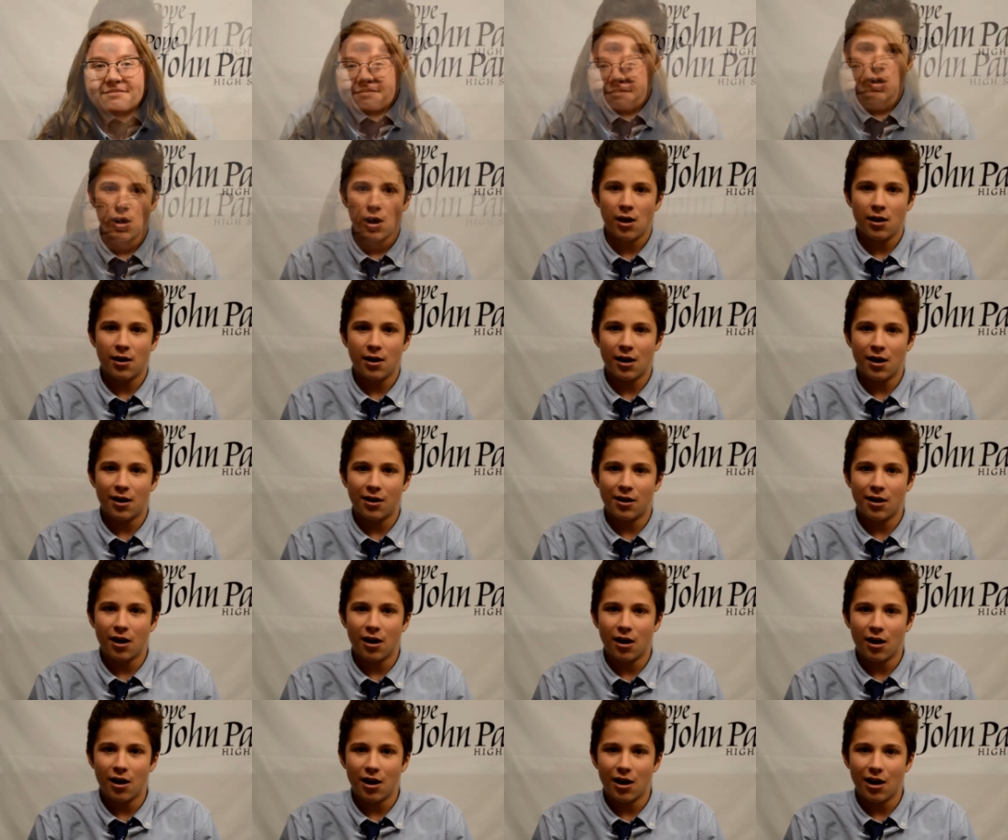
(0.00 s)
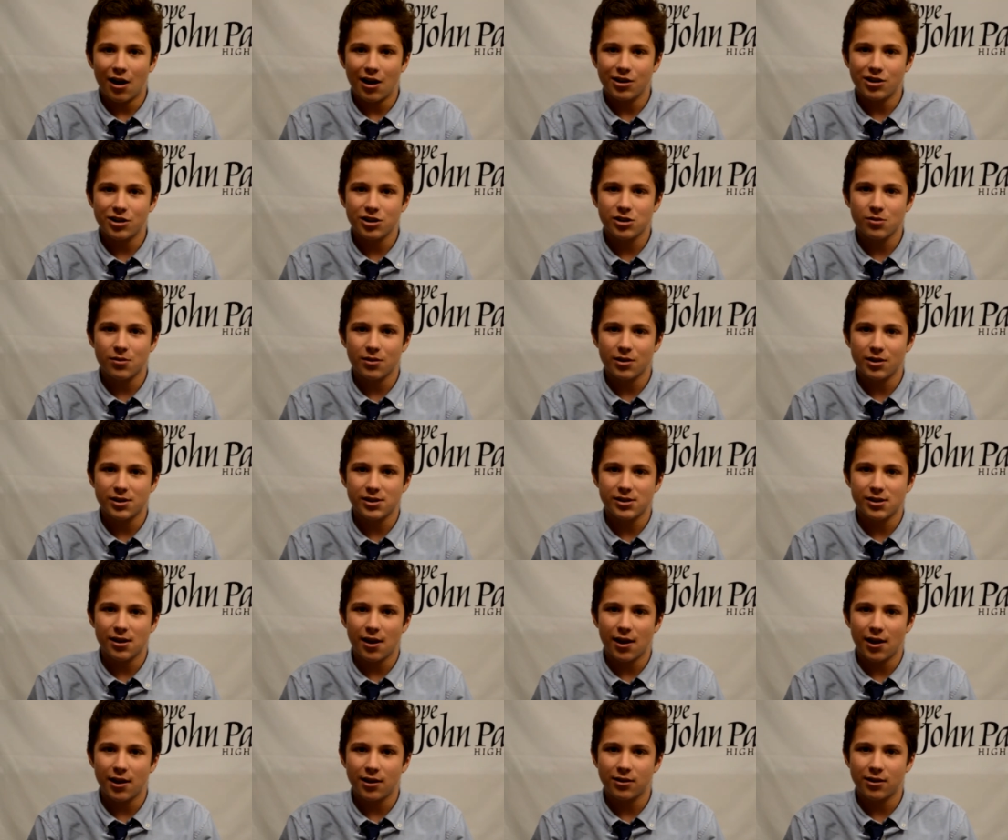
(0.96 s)
Hey, Nana. I just want to
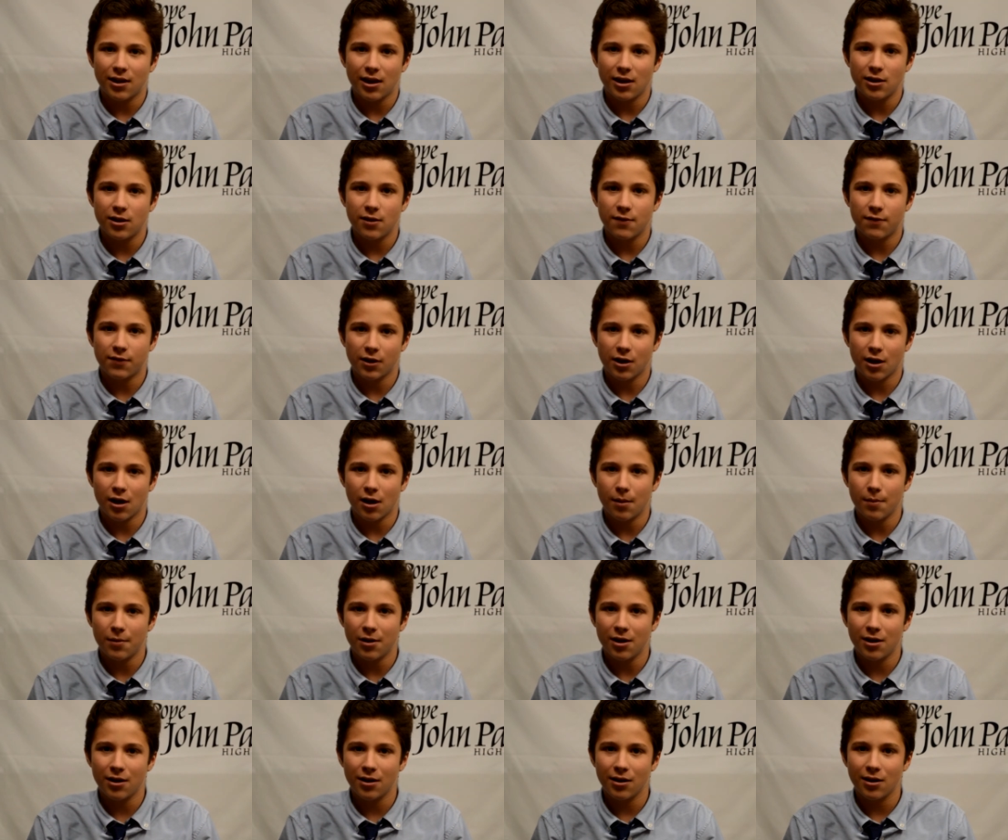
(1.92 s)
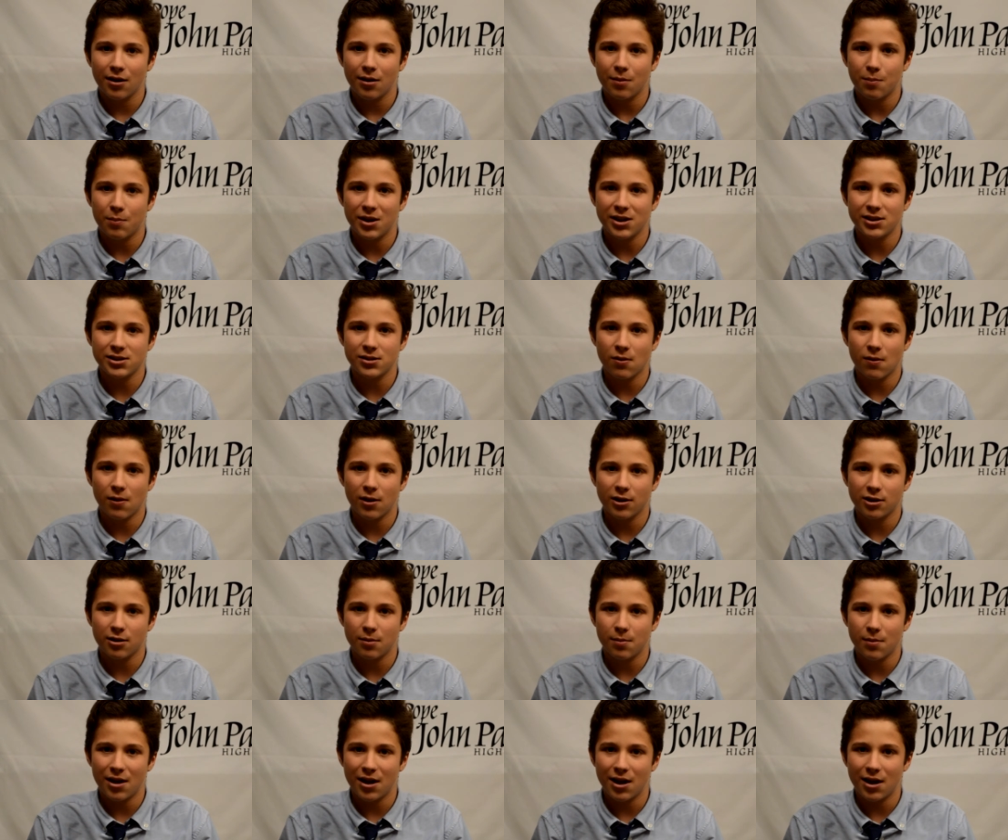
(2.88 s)
say thank you for coming. It means a lot to
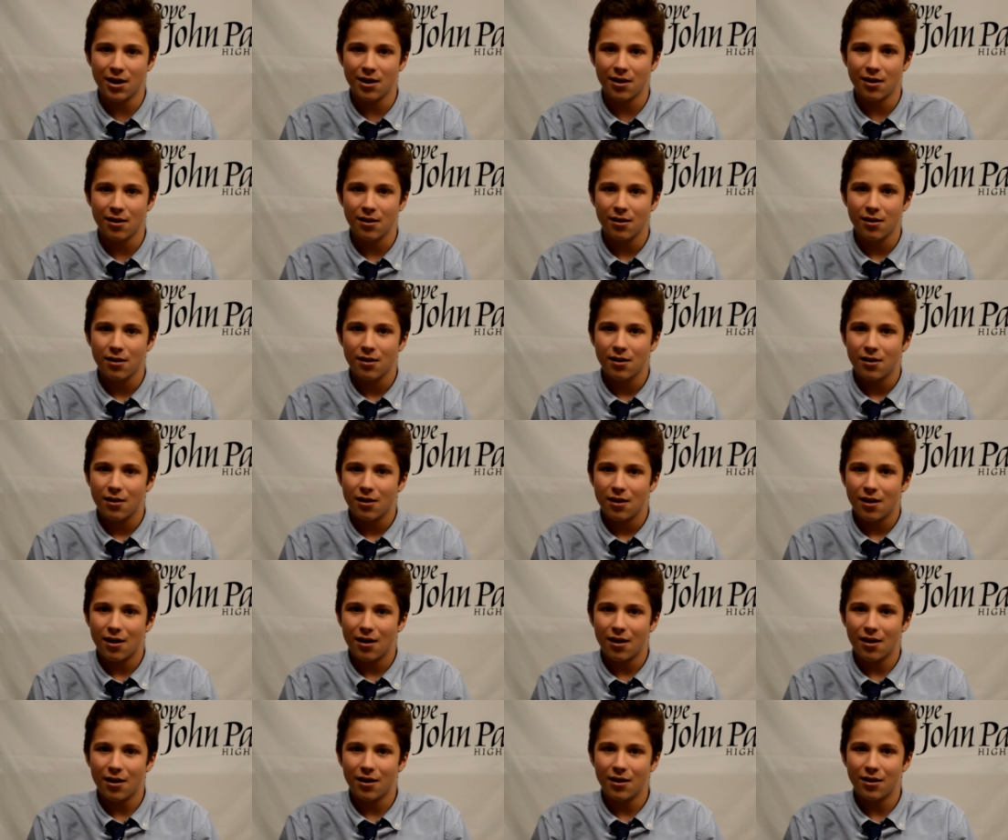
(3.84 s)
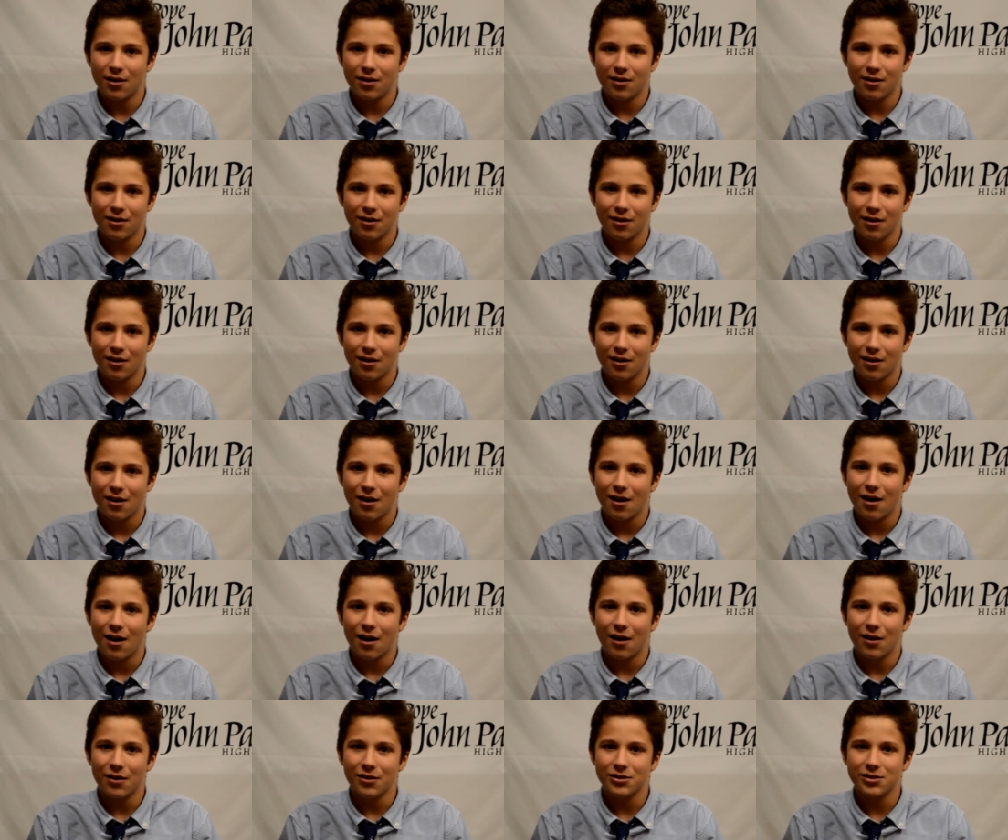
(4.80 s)
me, and
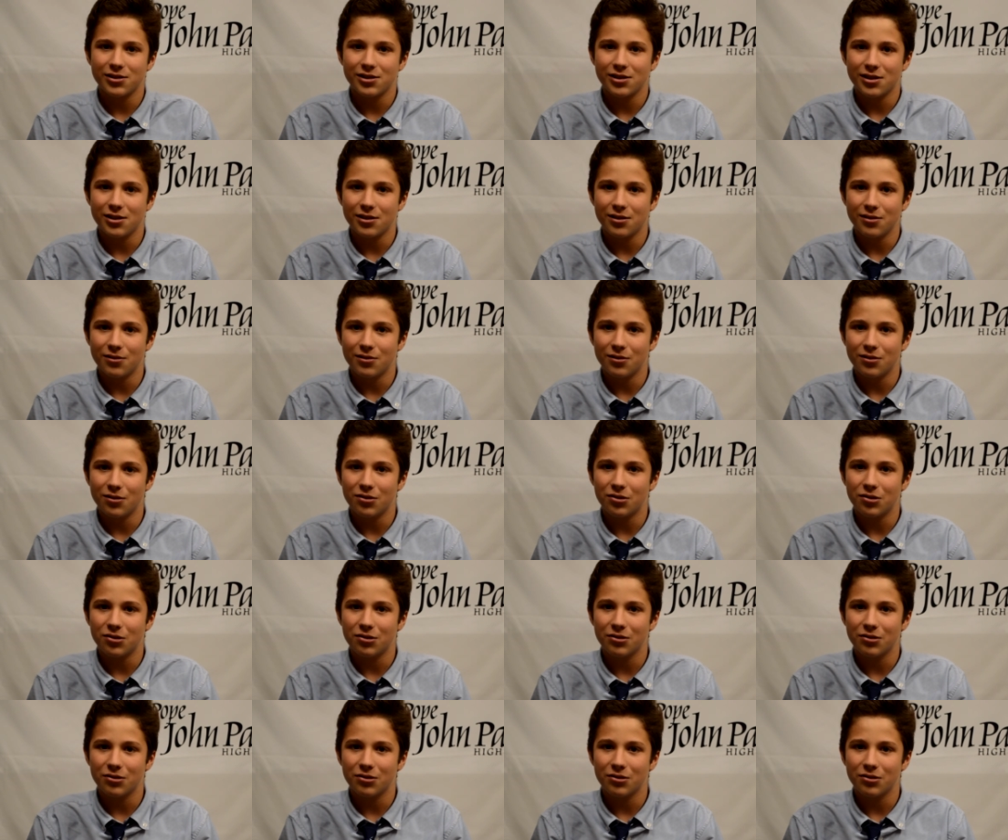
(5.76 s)
I'll see you.